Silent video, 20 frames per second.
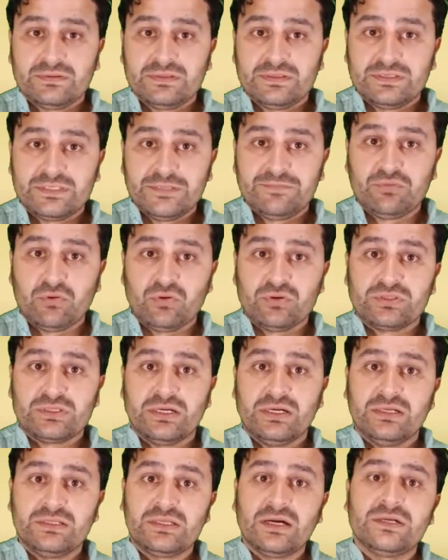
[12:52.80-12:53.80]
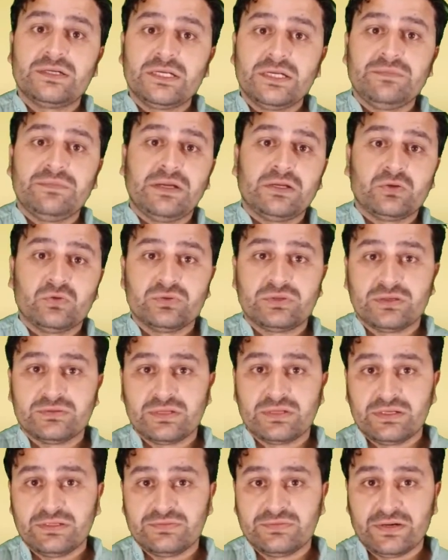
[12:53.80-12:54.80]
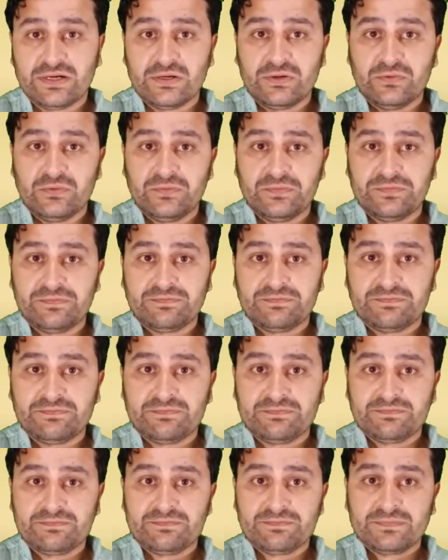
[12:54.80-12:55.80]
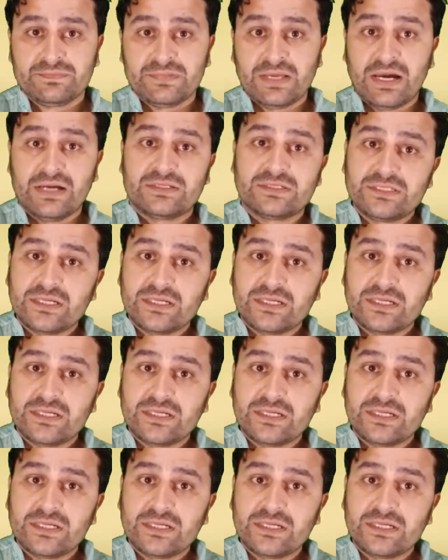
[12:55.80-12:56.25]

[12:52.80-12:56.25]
report 13 May 2005 at